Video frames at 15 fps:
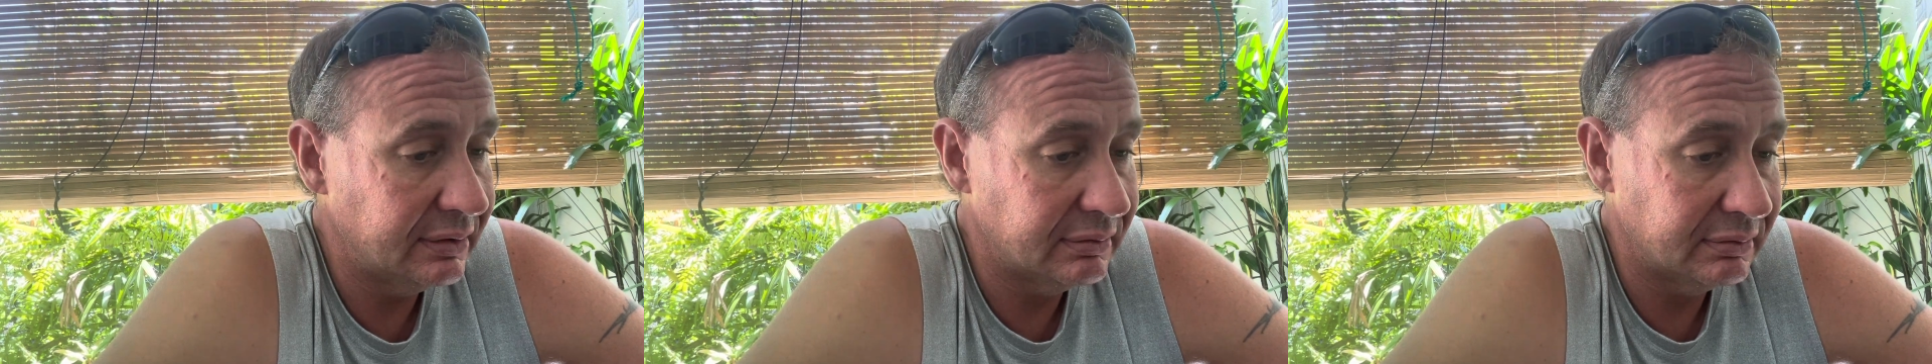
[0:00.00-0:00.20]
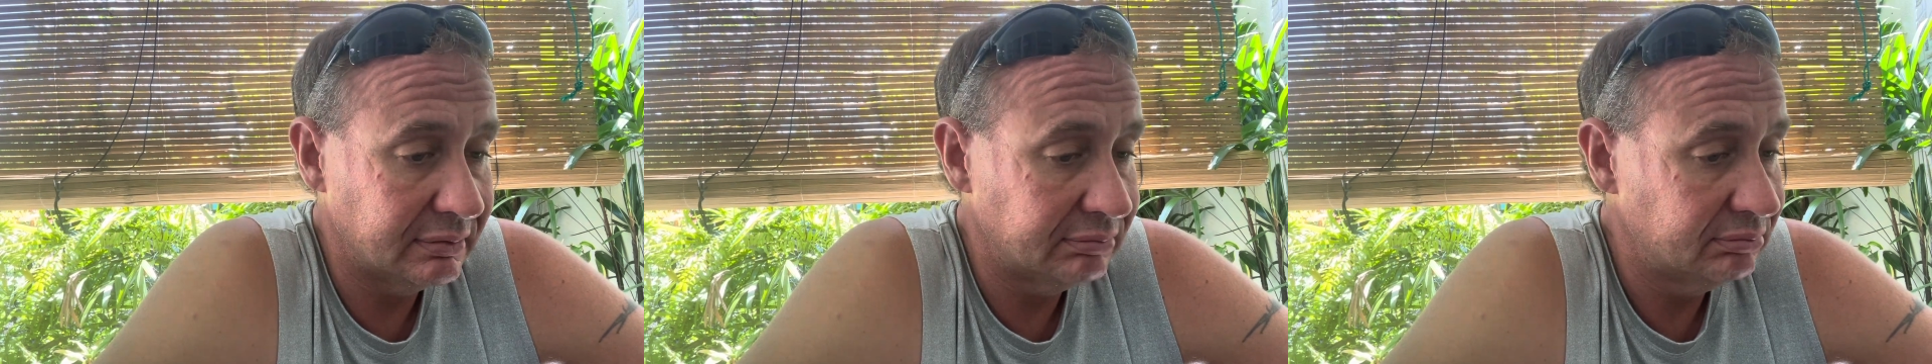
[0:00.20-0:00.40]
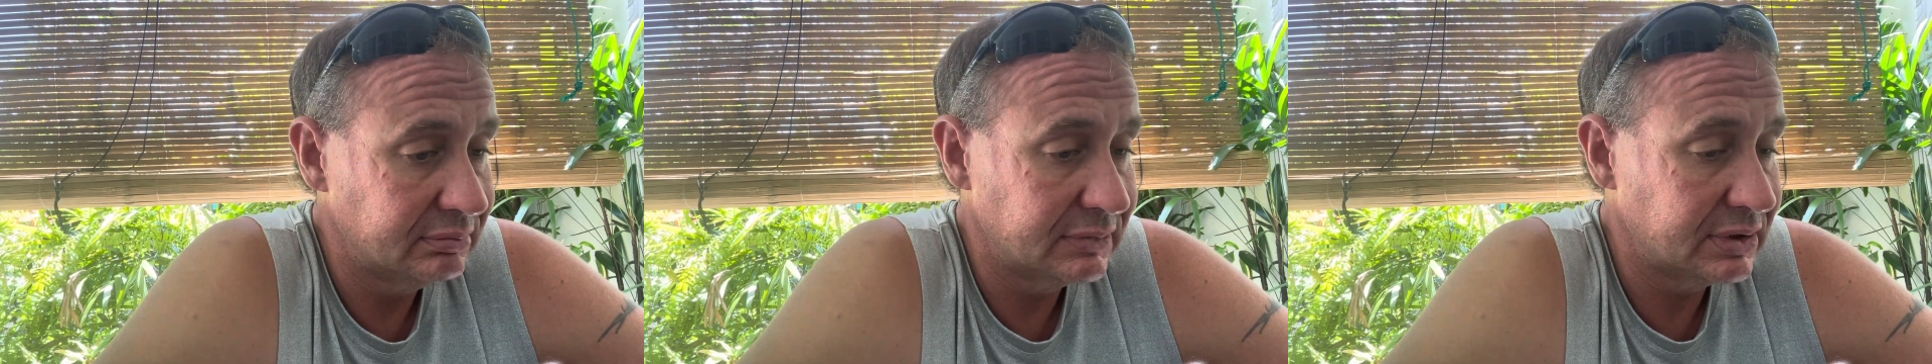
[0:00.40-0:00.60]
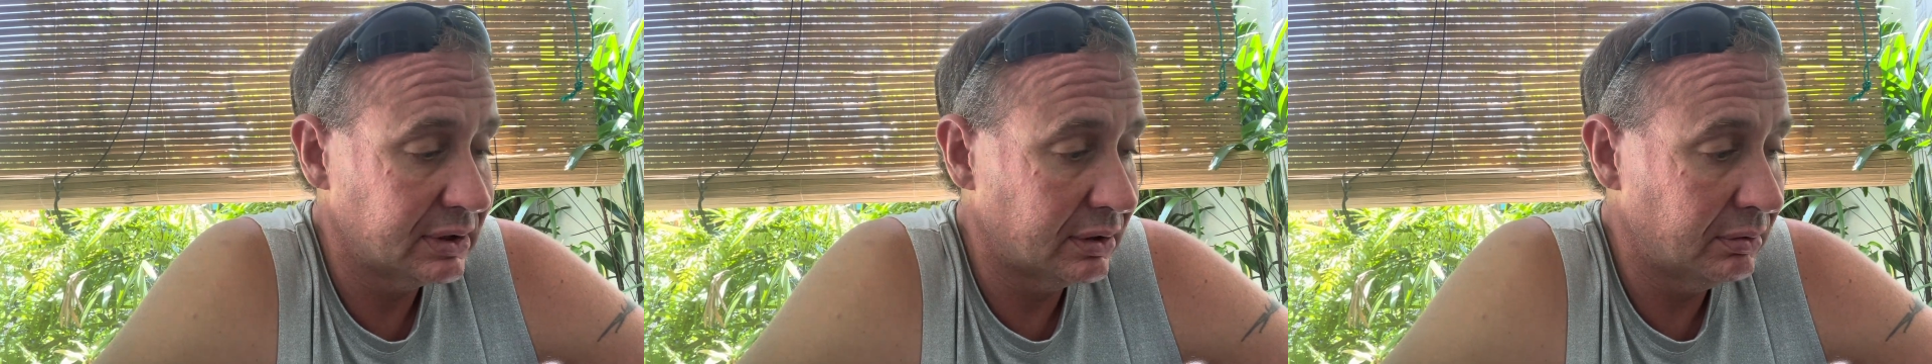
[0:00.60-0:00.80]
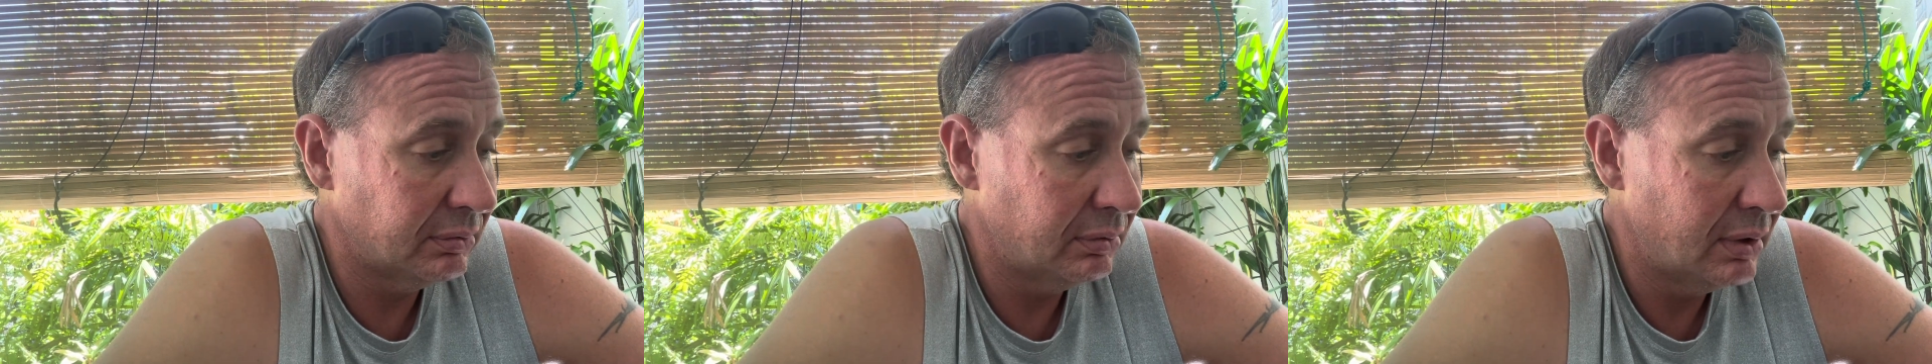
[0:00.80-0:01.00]
And
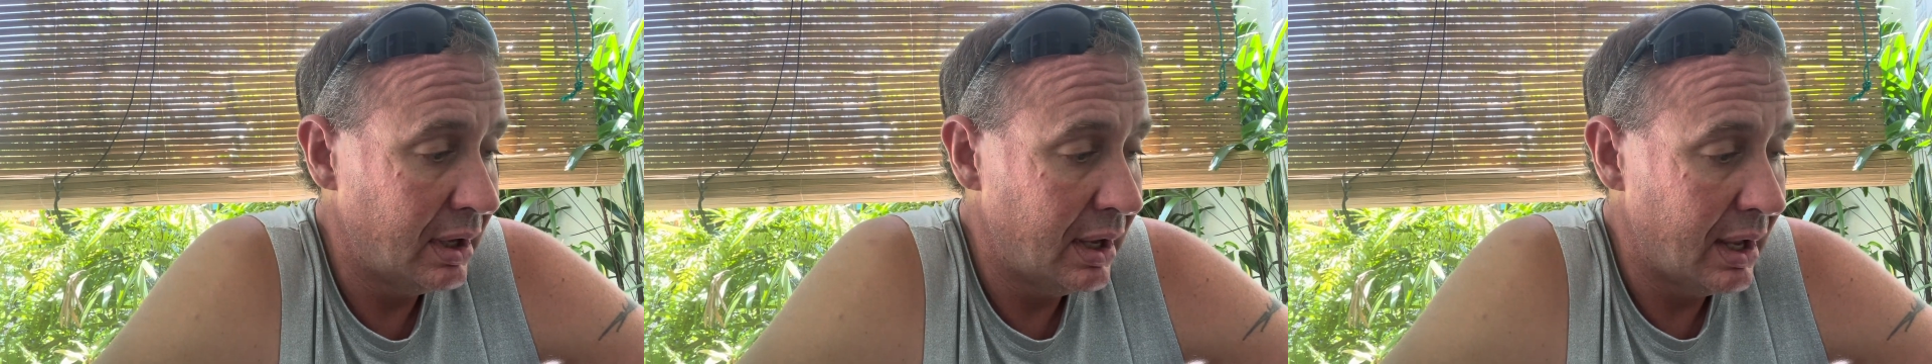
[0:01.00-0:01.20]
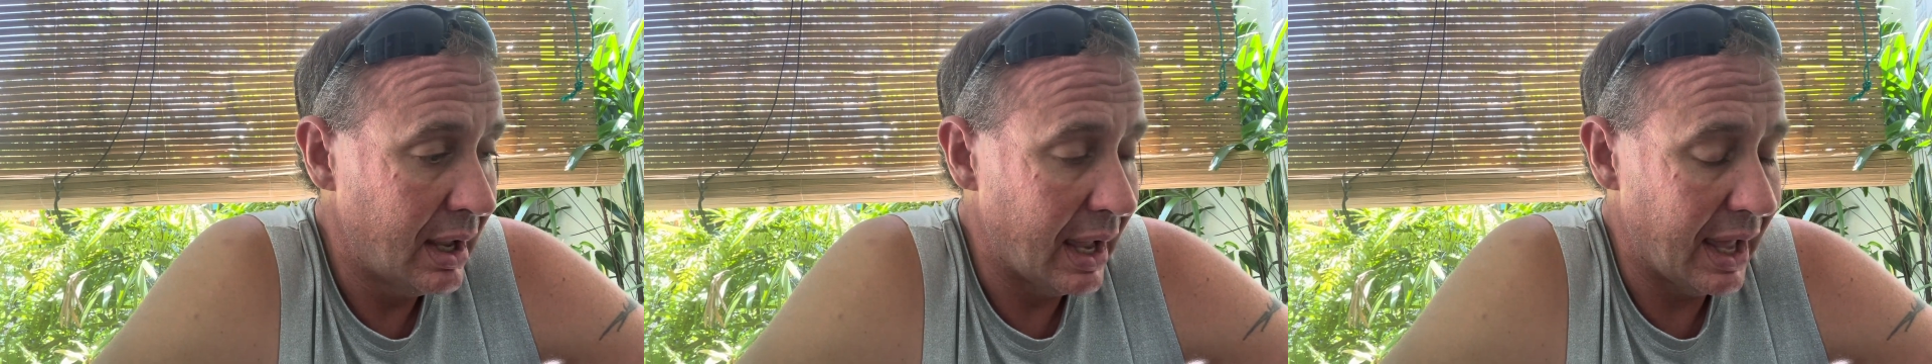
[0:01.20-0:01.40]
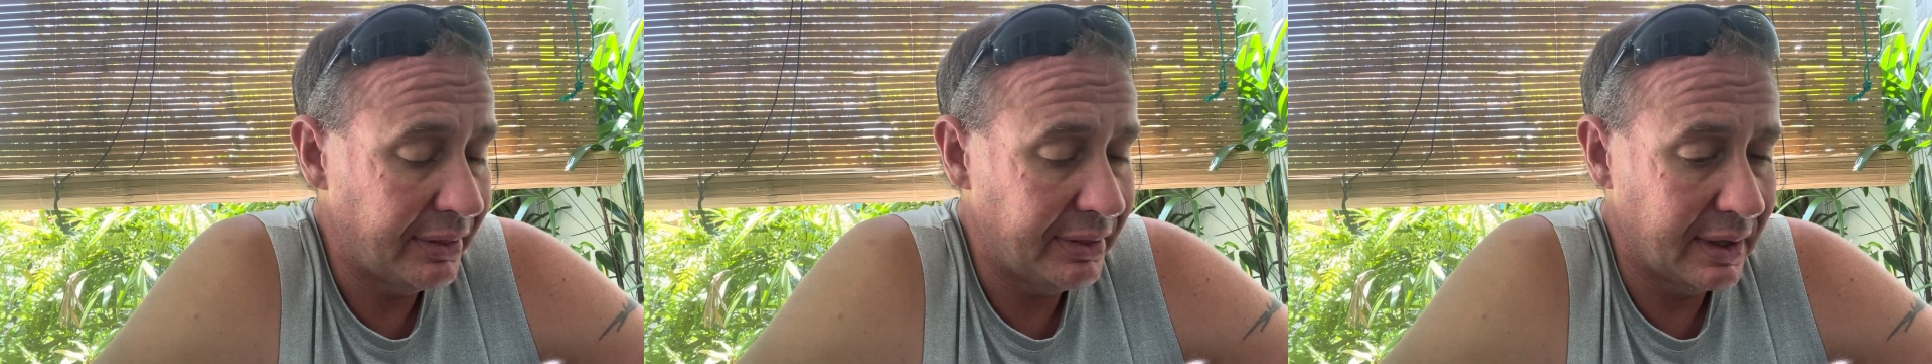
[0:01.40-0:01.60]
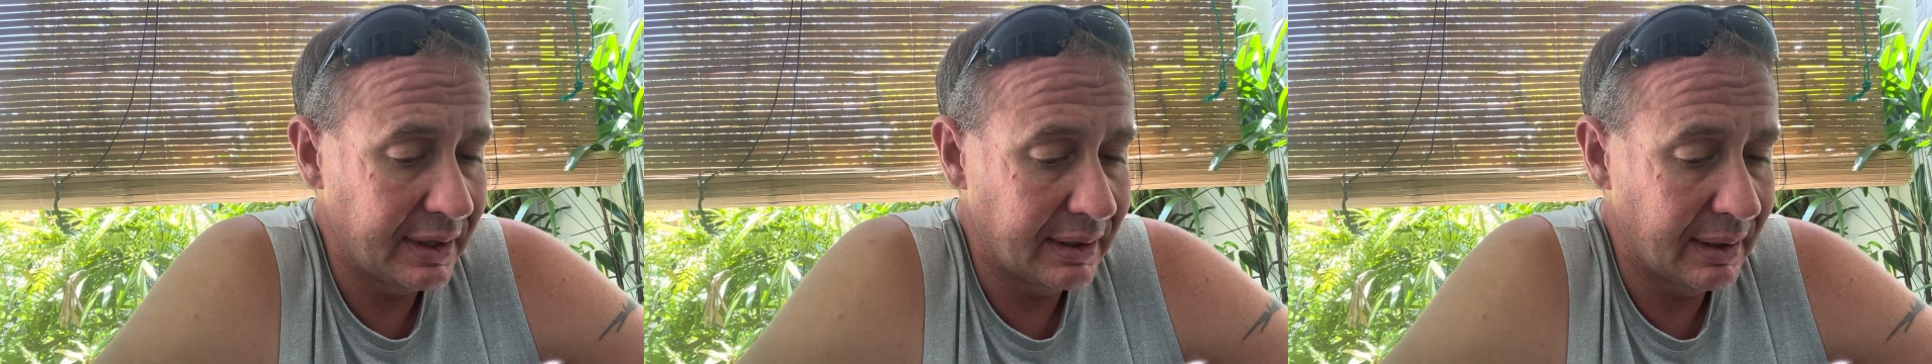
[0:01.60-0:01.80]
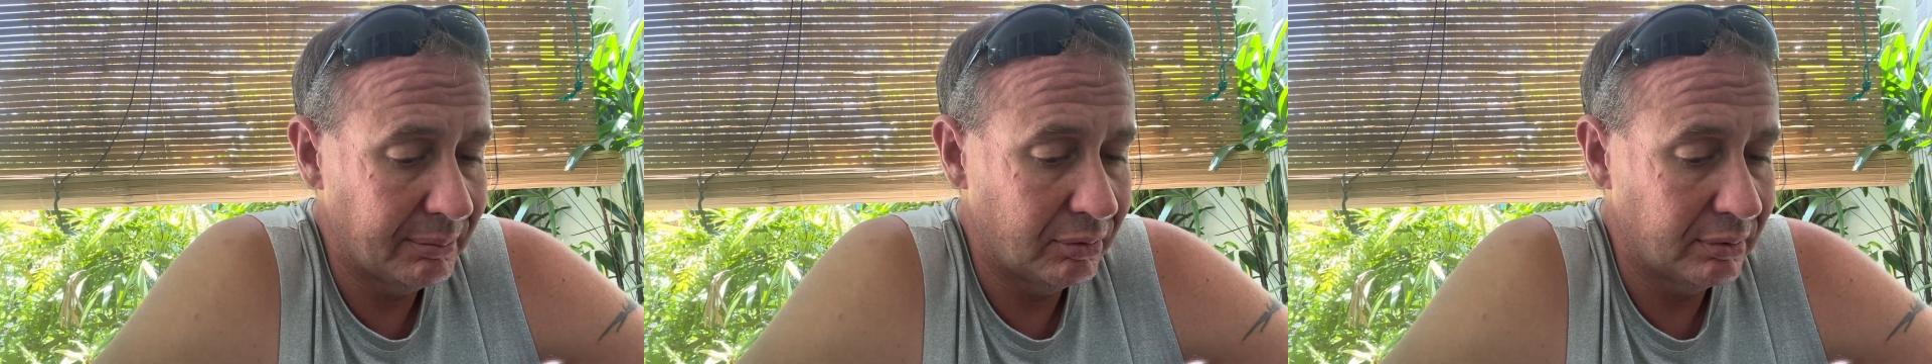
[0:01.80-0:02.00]
so I think
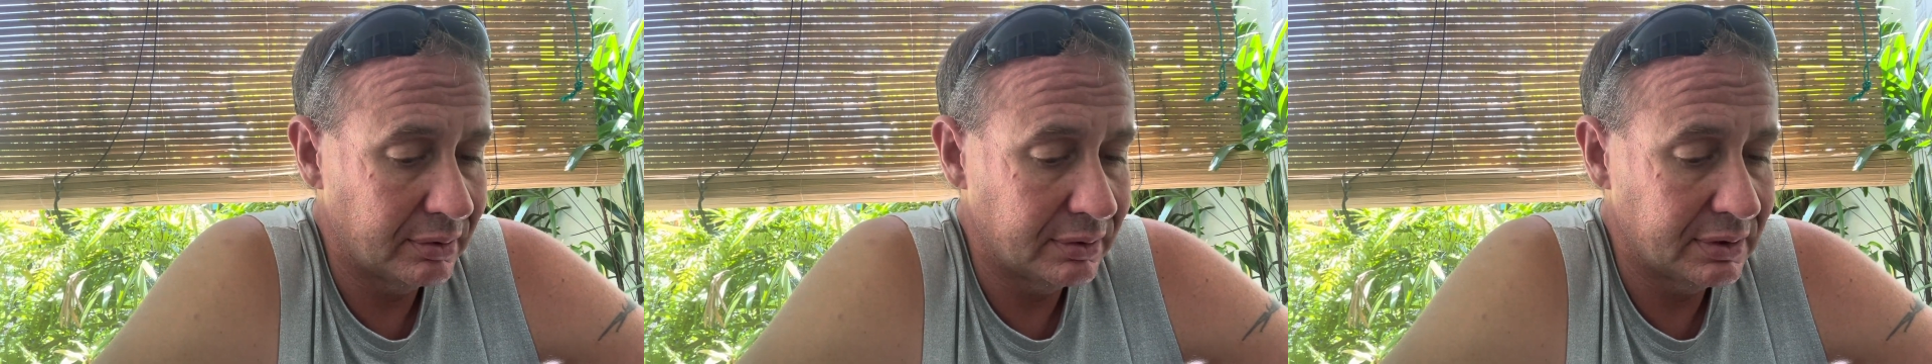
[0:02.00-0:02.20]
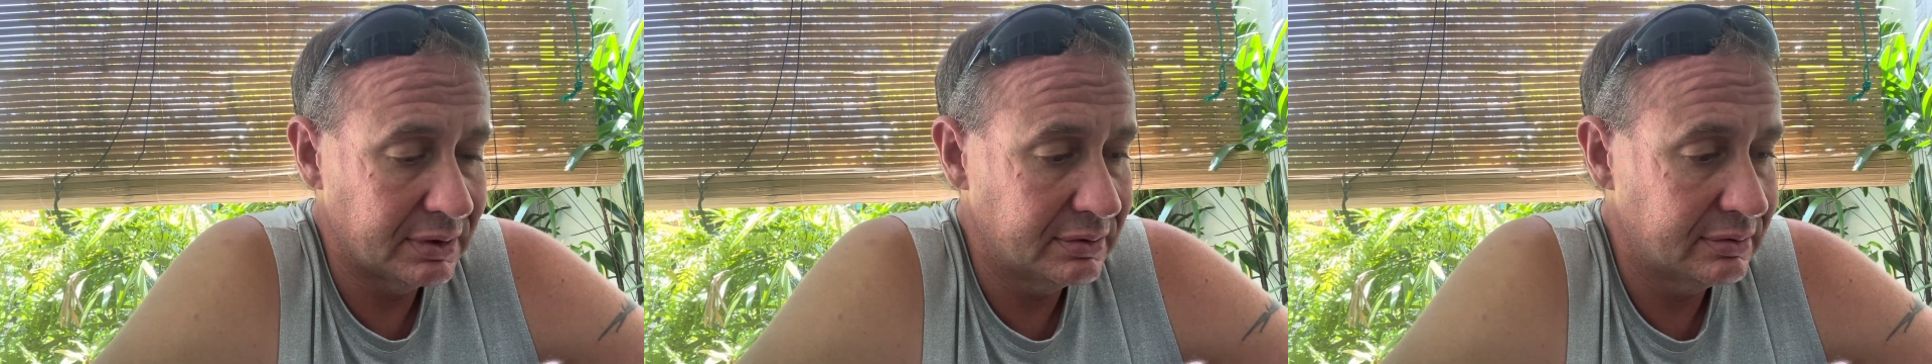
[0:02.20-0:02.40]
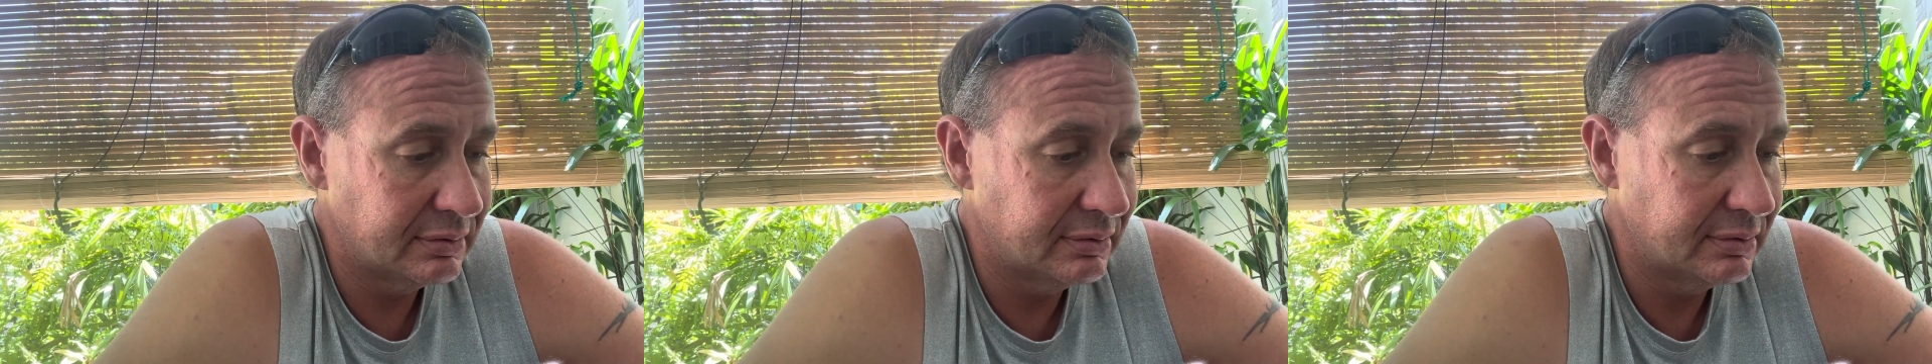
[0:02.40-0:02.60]
I'm gonna just